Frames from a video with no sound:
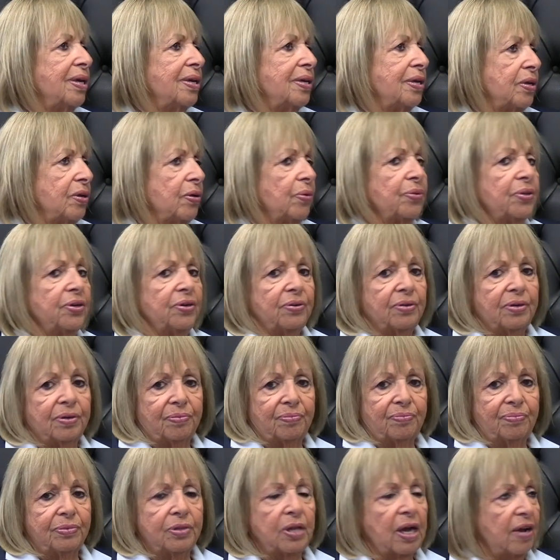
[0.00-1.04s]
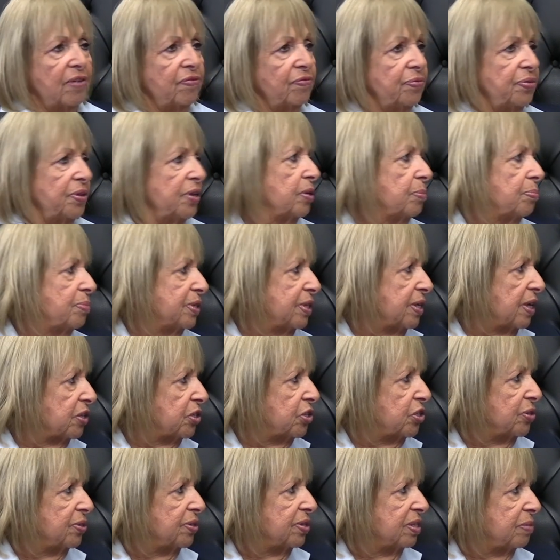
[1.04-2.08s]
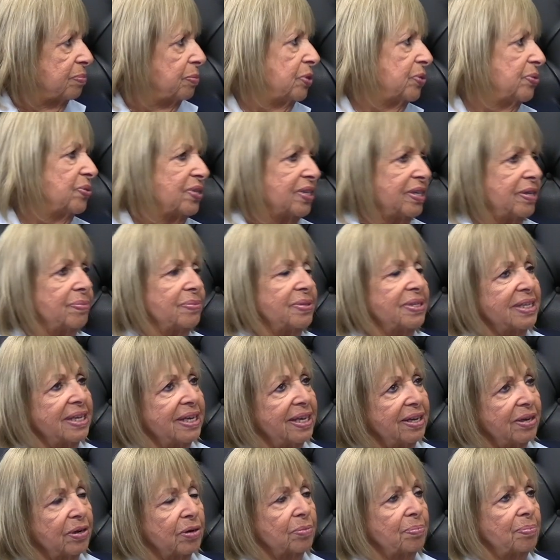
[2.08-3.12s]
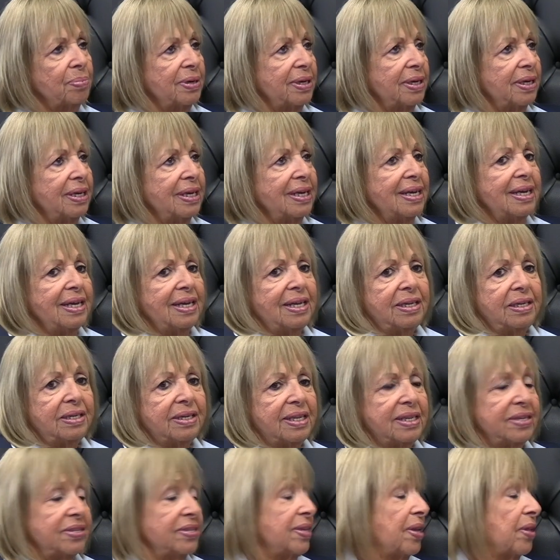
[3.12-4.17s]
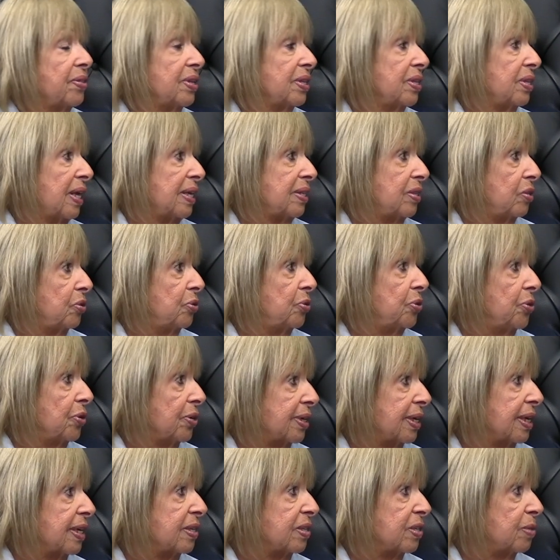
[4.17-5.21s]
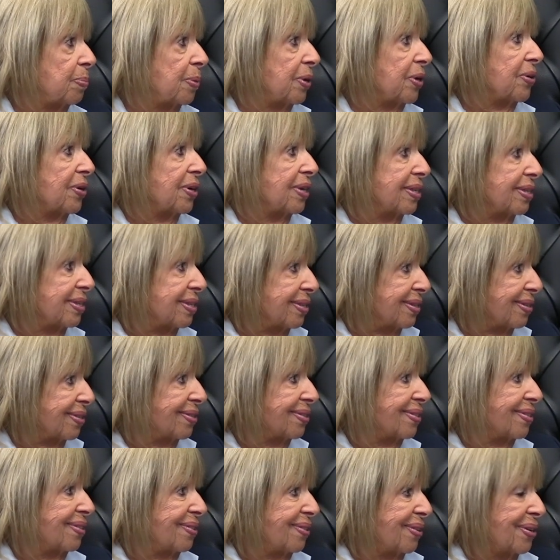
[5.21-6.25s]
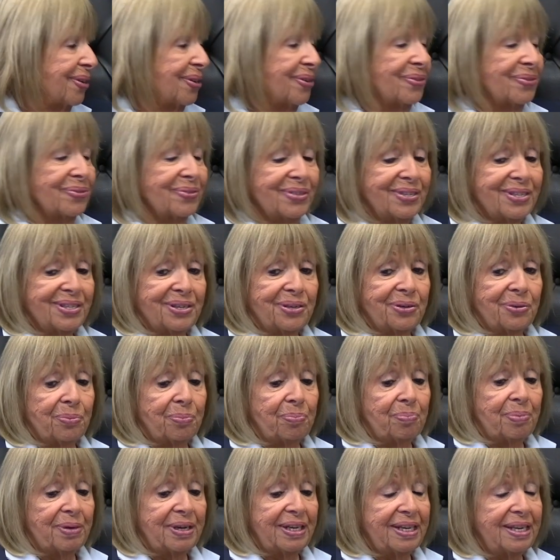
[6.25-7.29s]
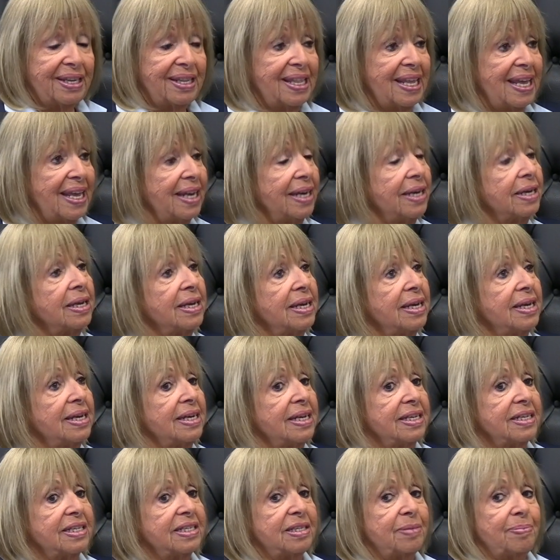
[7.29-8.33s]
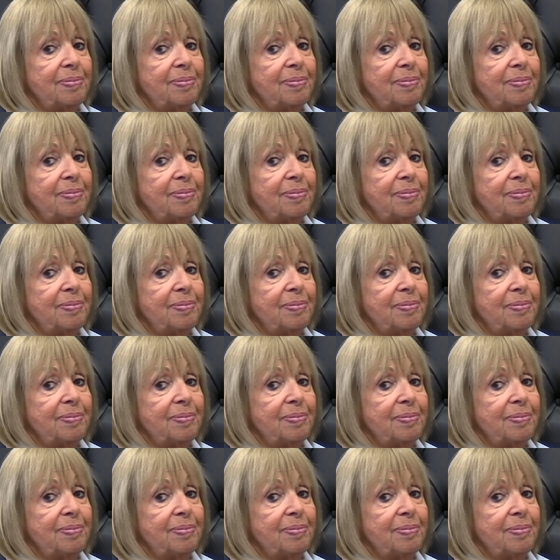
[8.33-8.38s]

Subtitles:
There are live theater productions and museums here, but there's nothing like the New York experience, So, but then to